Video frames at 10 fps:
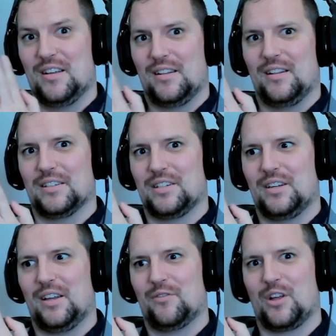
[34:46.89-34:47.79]

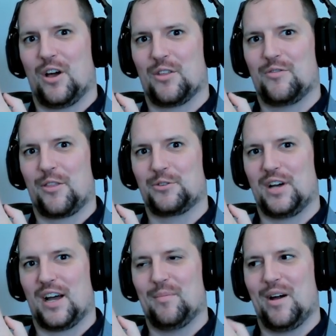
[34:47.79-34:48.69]
listening to other fathers talk
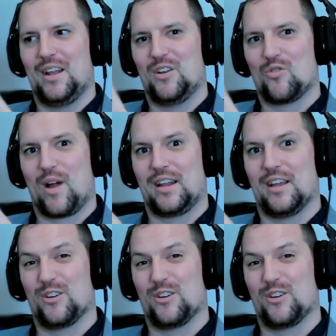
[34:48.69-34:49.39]
about it right here.